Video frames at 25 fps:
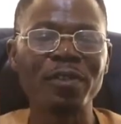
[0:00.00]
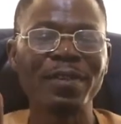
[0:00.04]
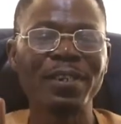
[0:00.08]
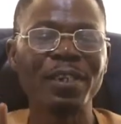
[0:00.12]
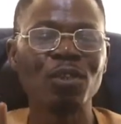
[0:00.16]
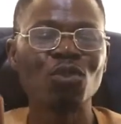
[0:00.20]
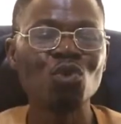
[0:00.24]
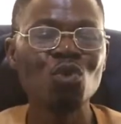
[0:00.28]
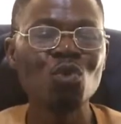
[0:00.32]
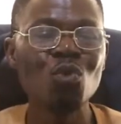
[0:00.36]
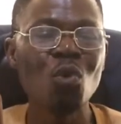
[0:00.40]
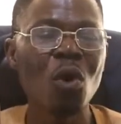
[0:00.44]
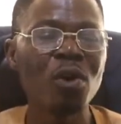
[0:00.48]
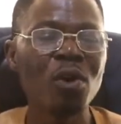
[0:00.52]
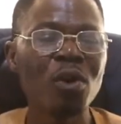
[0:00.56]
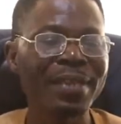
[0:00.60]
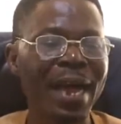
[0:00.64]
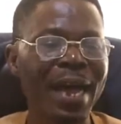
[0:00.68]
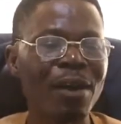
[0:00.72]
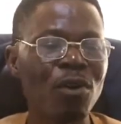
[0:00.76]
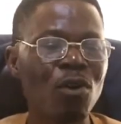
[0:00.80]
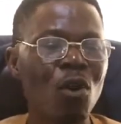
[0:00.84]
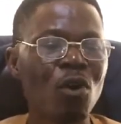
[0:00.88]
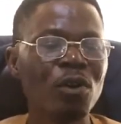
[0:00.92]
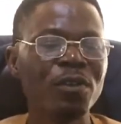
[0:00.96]
The two walls are
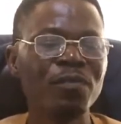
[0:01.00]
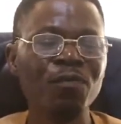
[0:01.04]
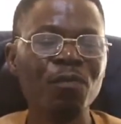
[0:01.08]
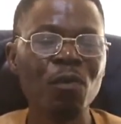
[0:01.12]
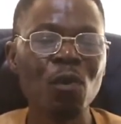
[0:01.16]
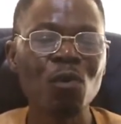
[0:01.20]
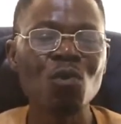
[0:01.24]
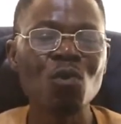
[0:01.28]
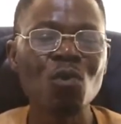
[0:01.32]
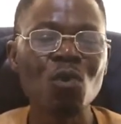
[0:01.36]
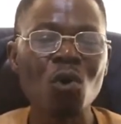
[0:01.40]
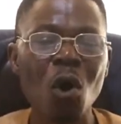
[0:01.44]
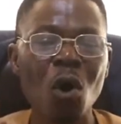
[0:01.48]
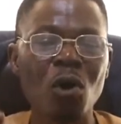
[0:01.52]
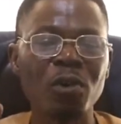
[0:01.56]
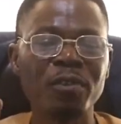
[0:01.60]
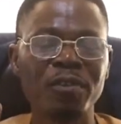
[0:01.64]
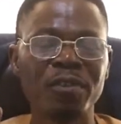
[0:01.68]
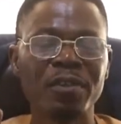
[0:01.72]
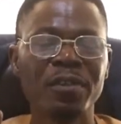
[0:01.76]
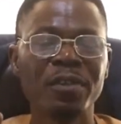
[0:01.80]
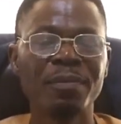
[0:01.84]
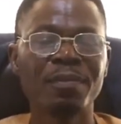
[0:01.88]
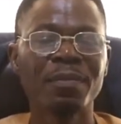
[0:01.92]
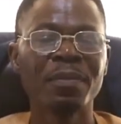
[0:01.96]
called vocal
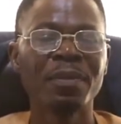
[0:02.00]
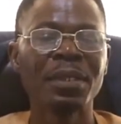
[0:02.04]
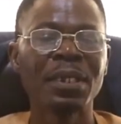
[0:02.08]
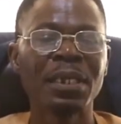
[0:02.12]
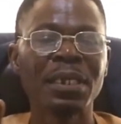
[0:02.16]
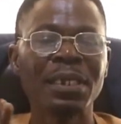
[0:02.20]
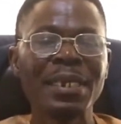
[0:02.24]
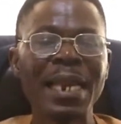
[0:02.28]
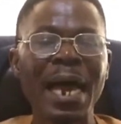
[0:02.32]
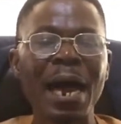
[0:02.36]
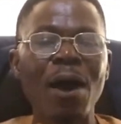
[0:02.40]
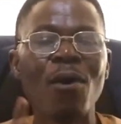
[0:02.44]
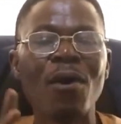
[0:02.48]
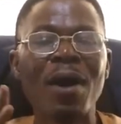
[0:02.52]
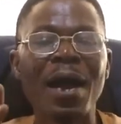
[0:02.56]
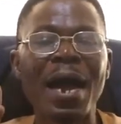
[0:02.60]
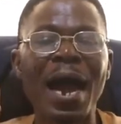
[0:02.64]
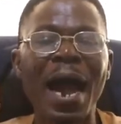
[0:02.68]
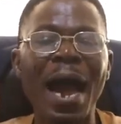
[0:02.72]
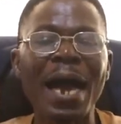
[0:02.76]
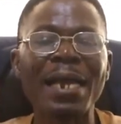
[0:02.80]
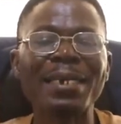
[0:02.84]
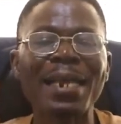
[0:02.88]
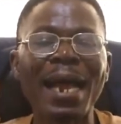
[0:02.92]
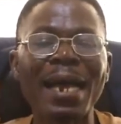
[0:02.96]
cords. Now,
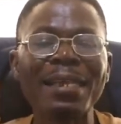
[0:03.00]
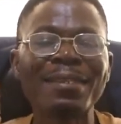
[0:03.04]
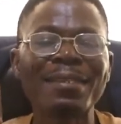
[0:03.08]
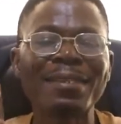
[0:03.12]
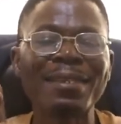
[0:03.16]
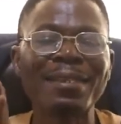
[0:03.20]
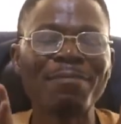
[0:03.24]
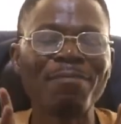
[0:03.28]
and that